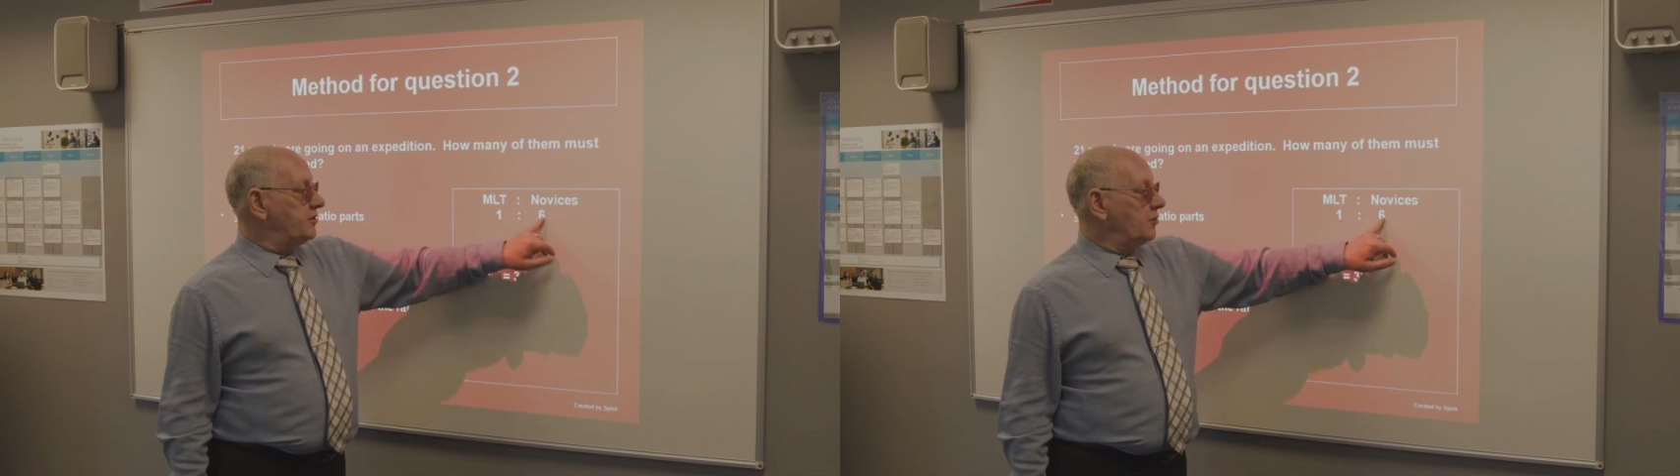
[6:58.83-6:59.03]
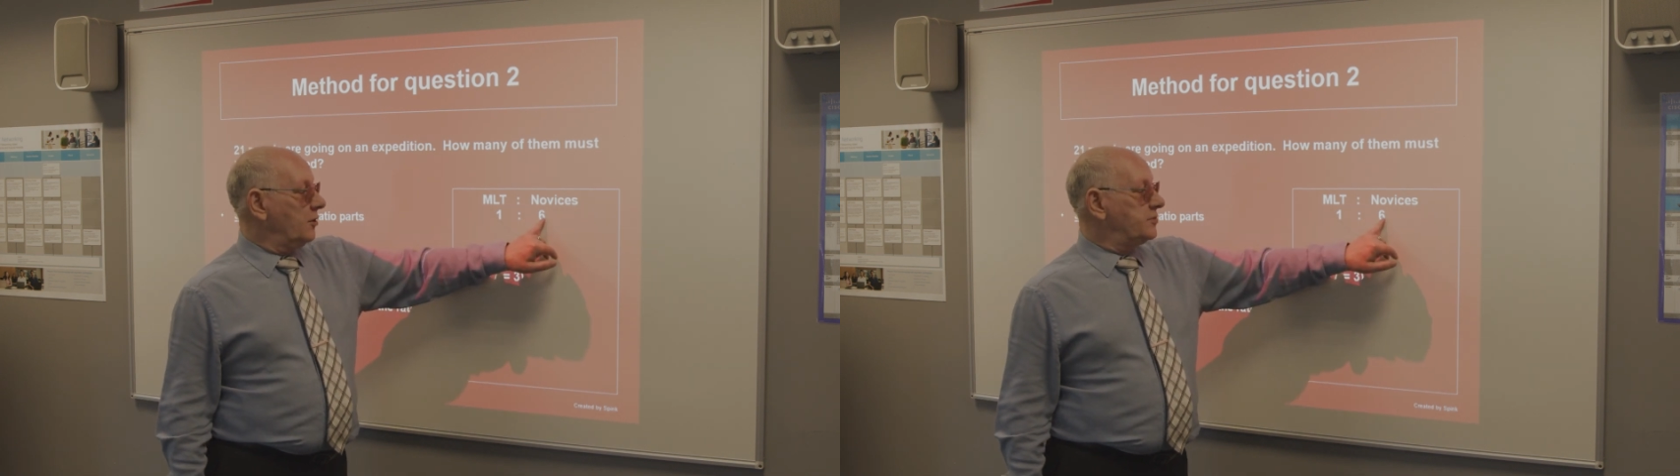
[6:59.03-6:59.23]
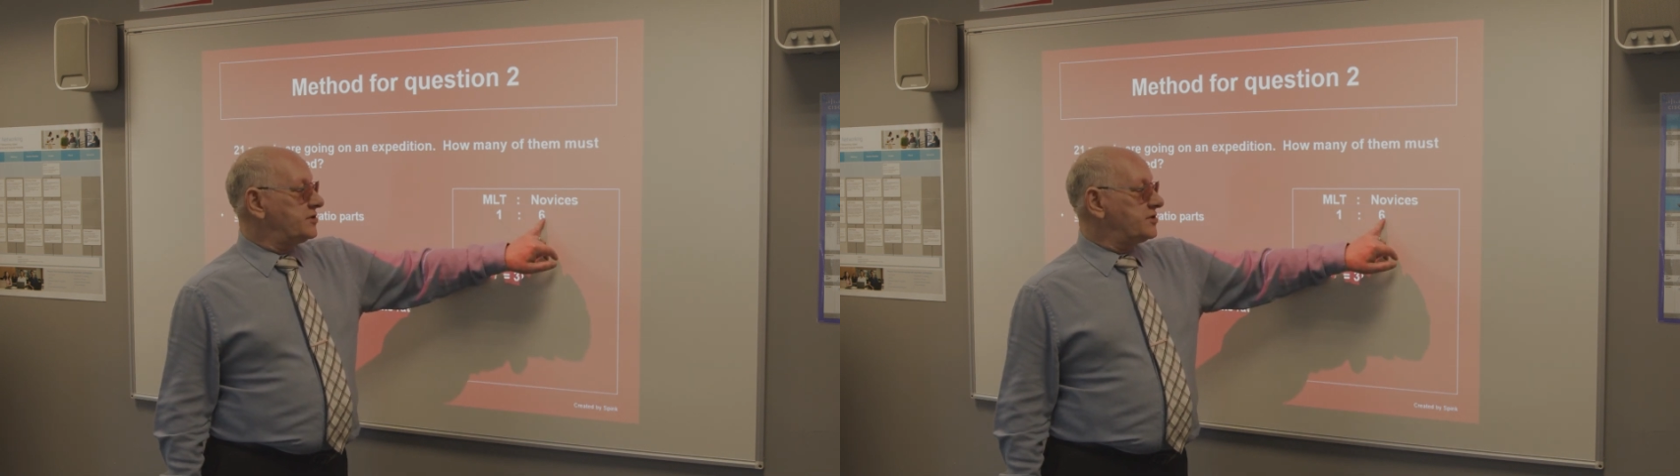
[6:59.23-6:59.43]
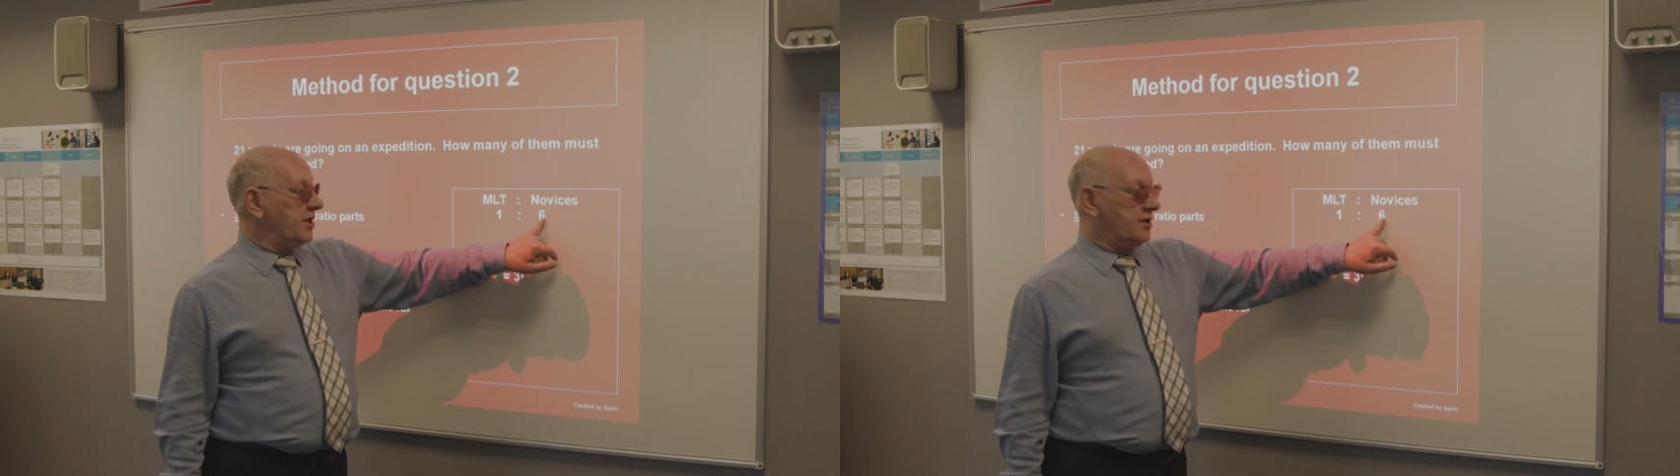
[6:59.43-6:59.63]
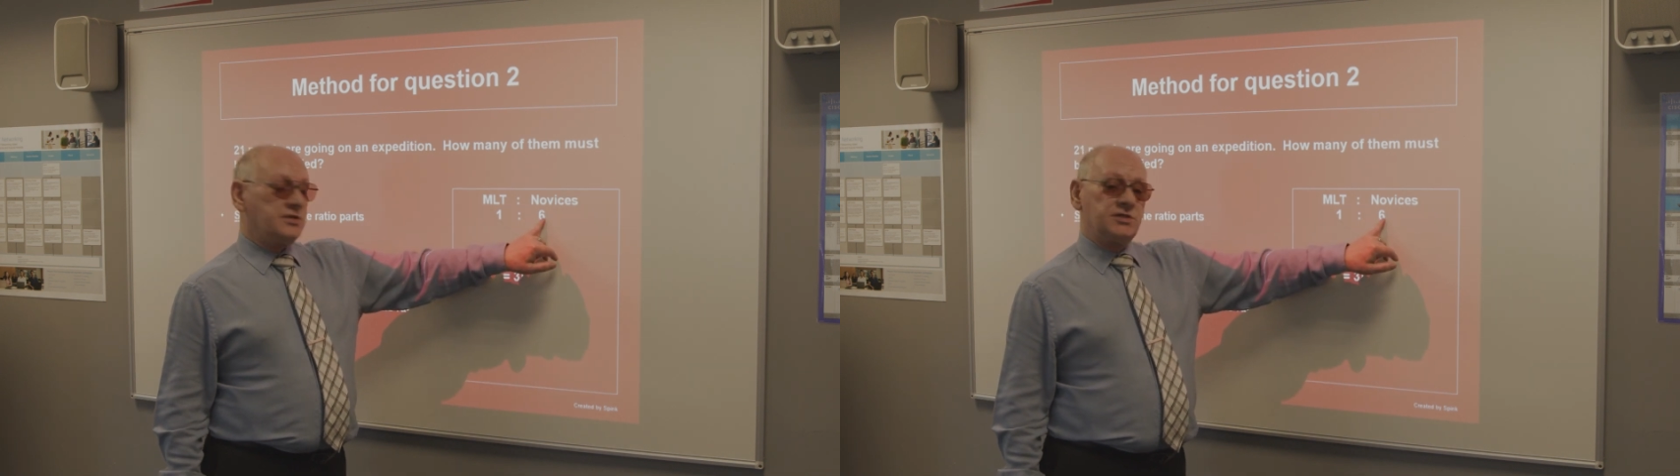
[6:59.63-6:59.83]
times
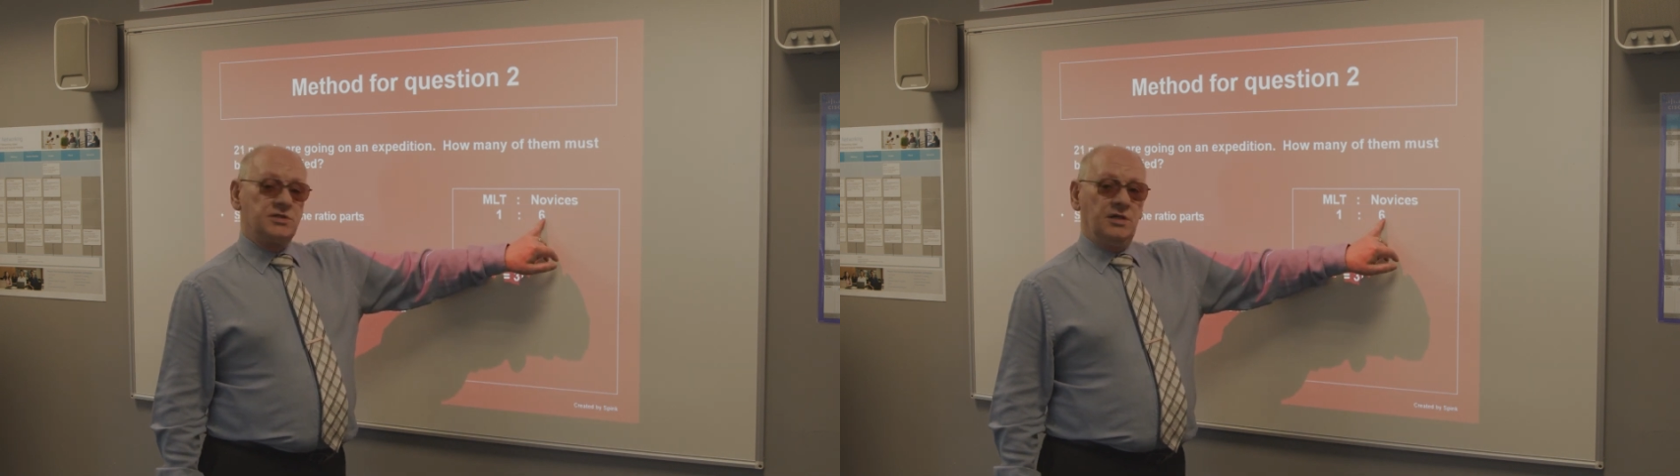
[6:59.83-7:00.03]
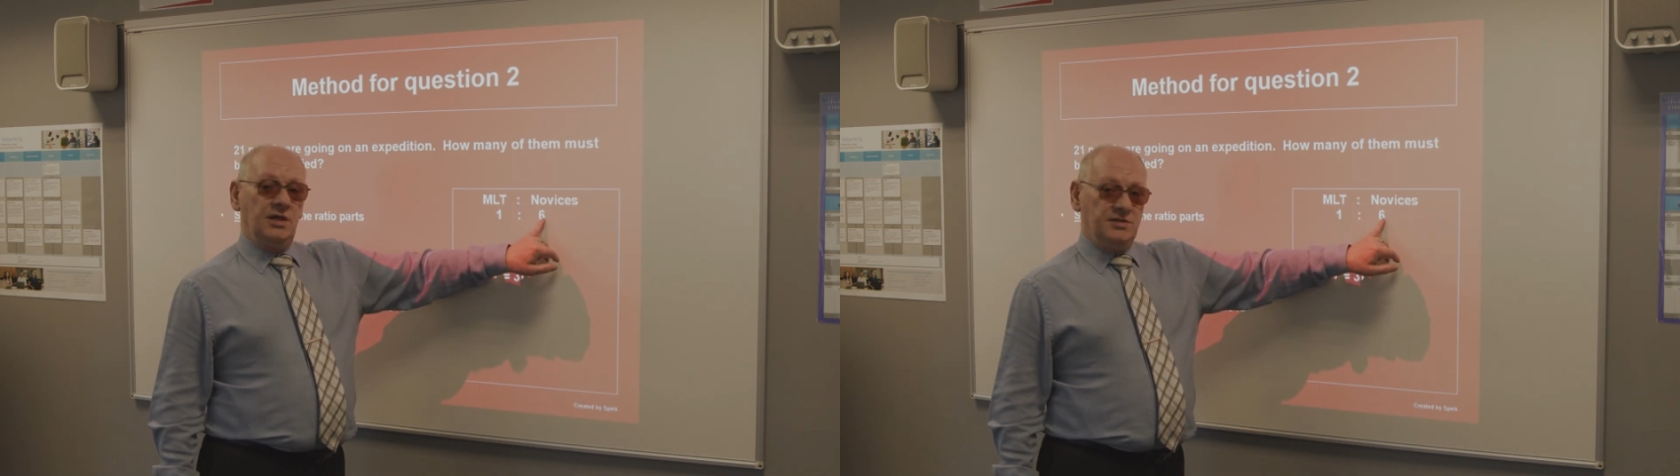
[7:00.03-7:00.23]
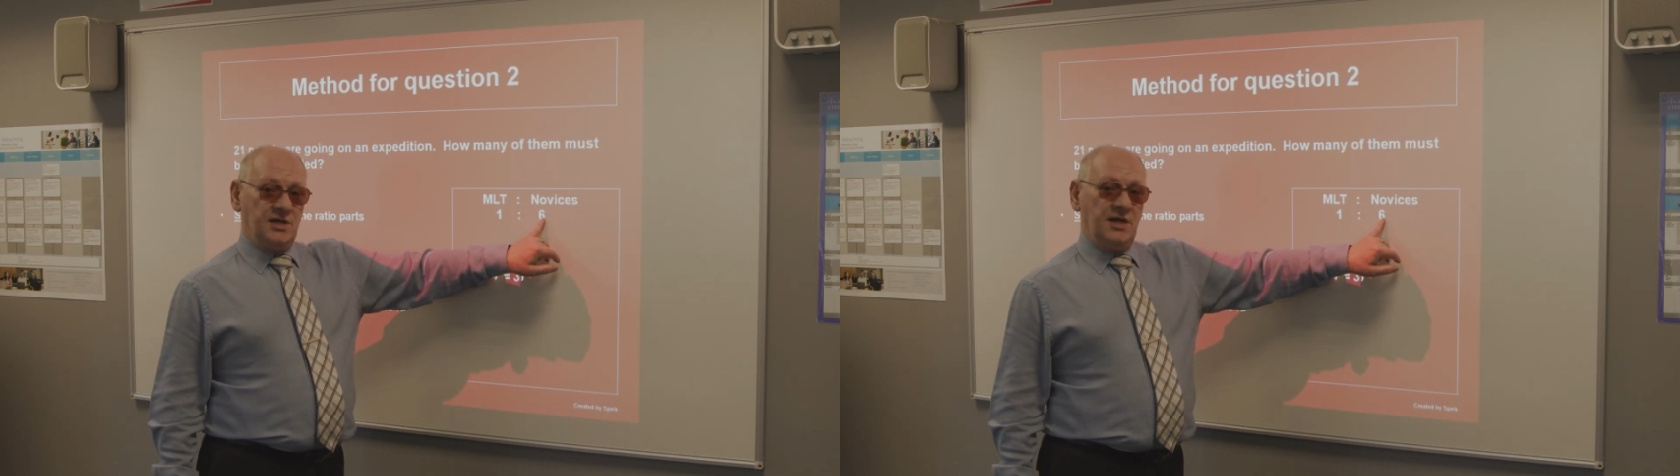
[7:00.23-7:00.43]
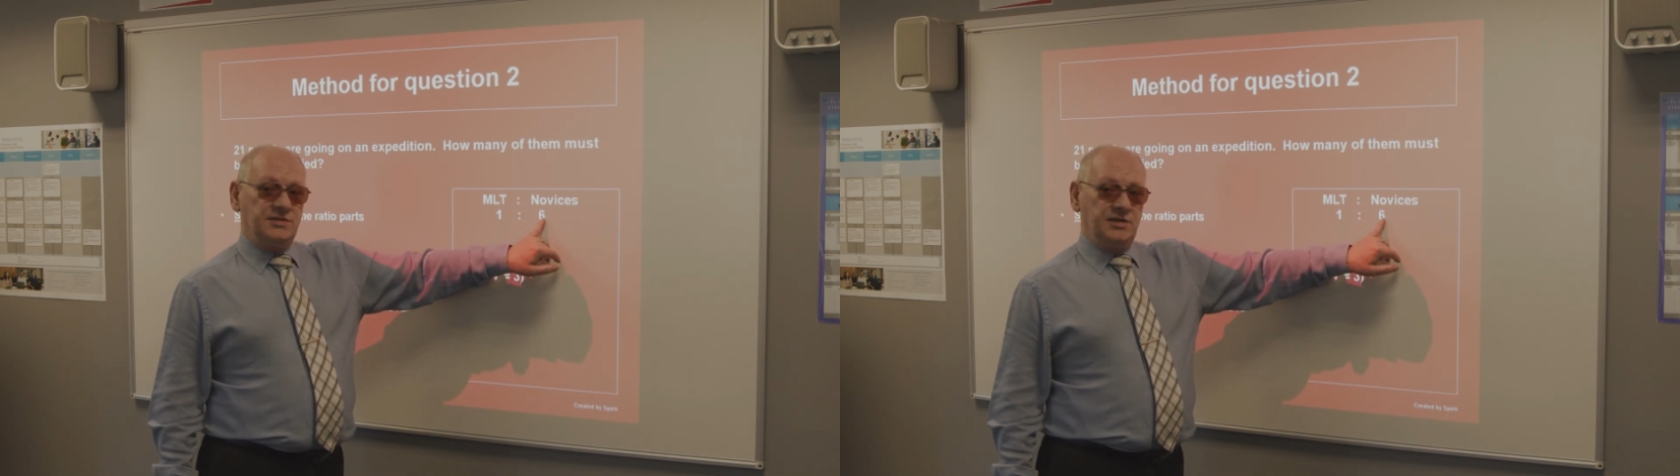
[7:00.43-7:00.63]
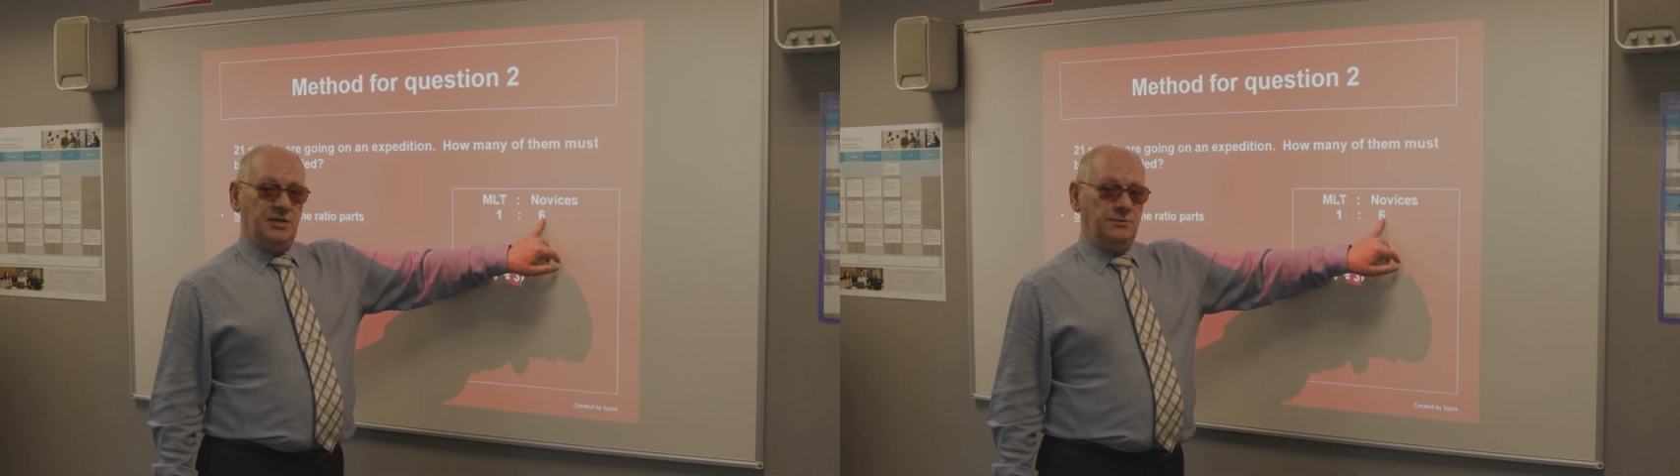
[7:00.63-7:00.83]
6 is
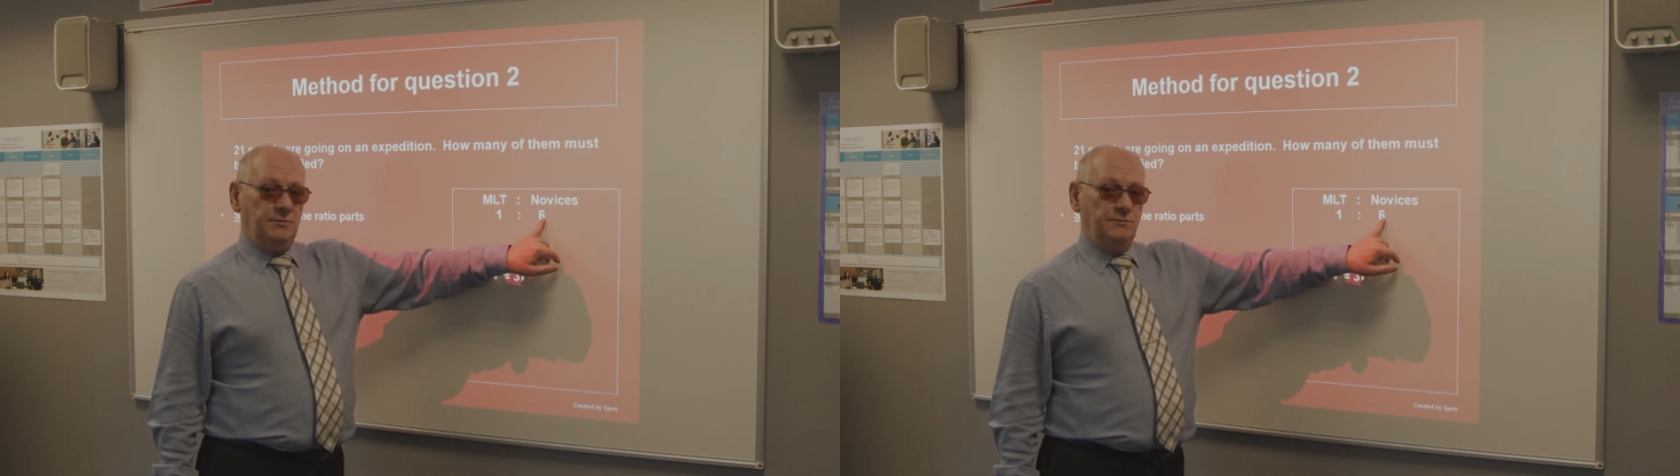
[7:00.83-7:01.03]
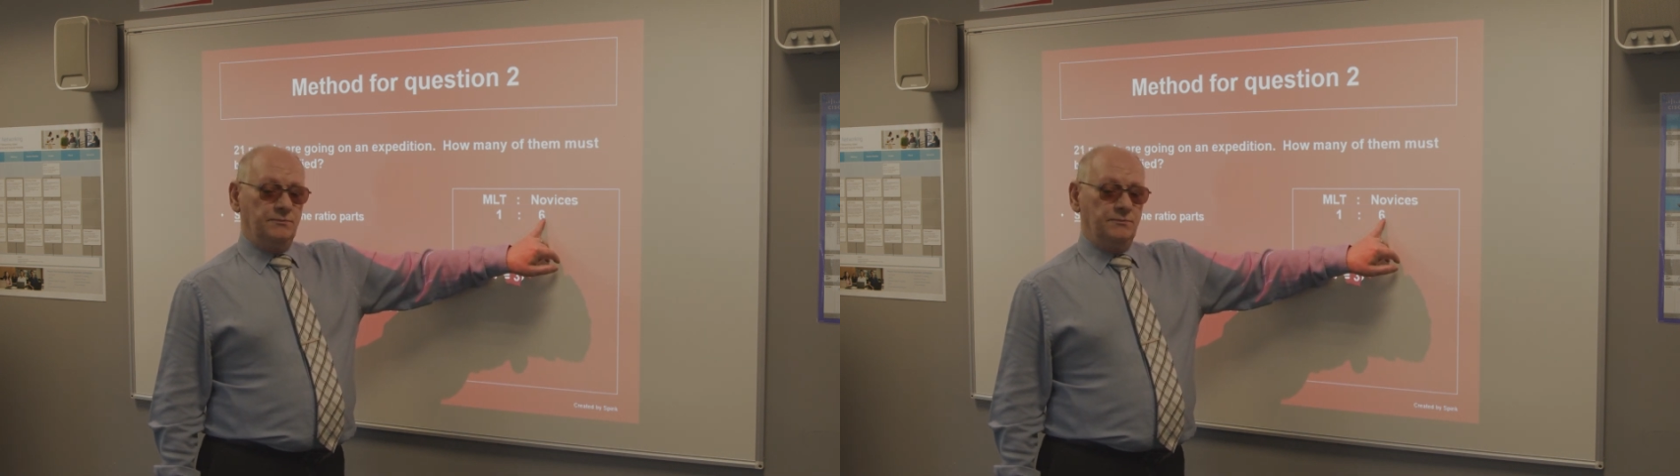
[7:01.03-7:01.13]
18.